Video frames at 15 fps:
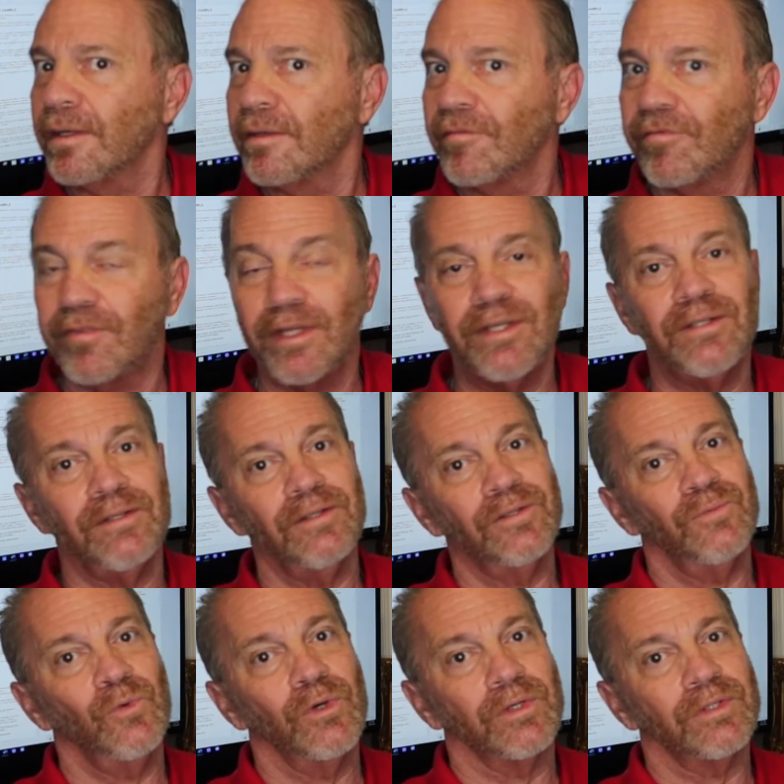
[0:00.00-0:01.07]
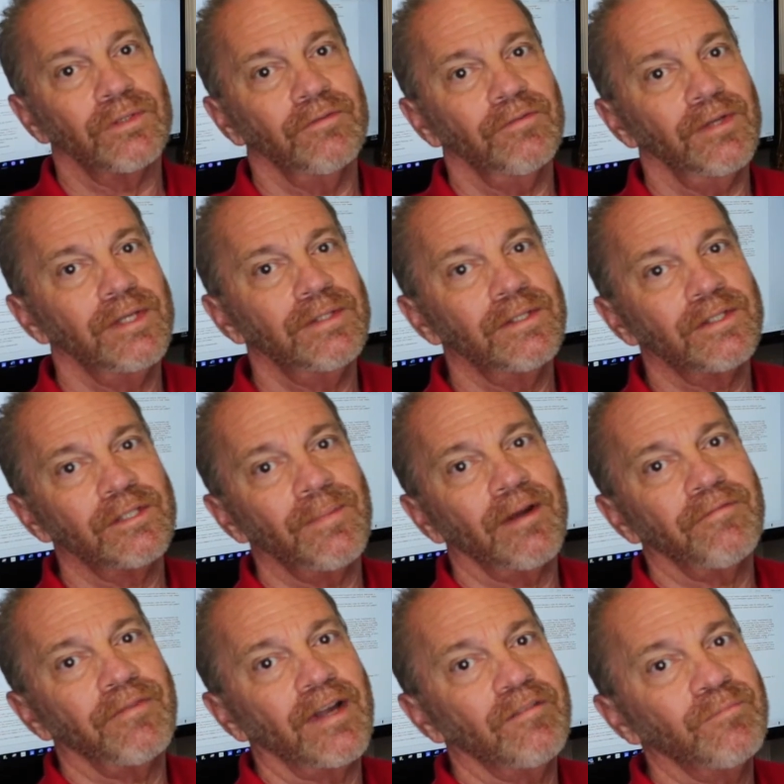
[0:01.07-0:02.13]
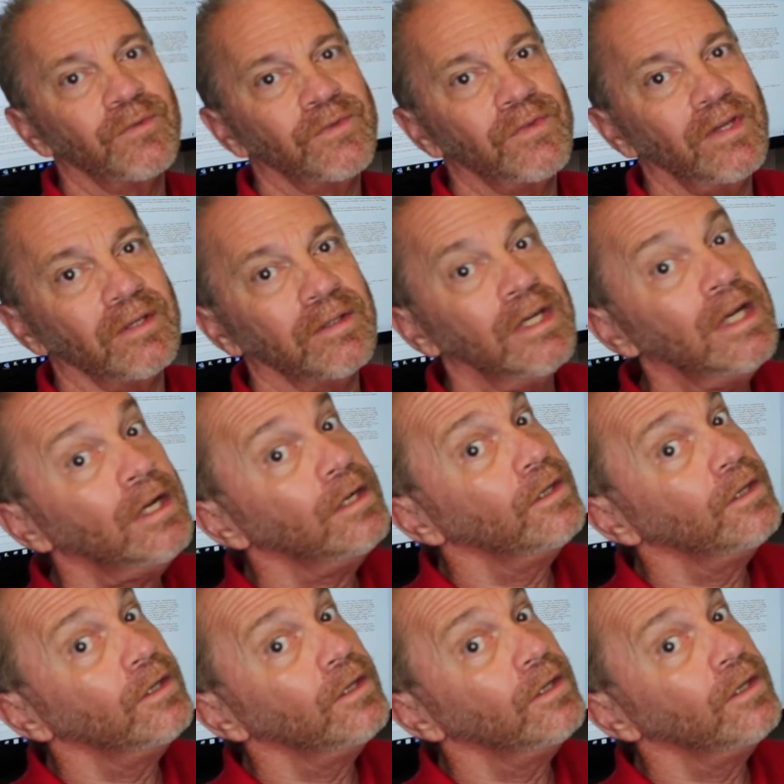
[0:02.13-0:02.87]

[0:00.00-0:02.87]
Inflation is worse. Inflation is about 5%.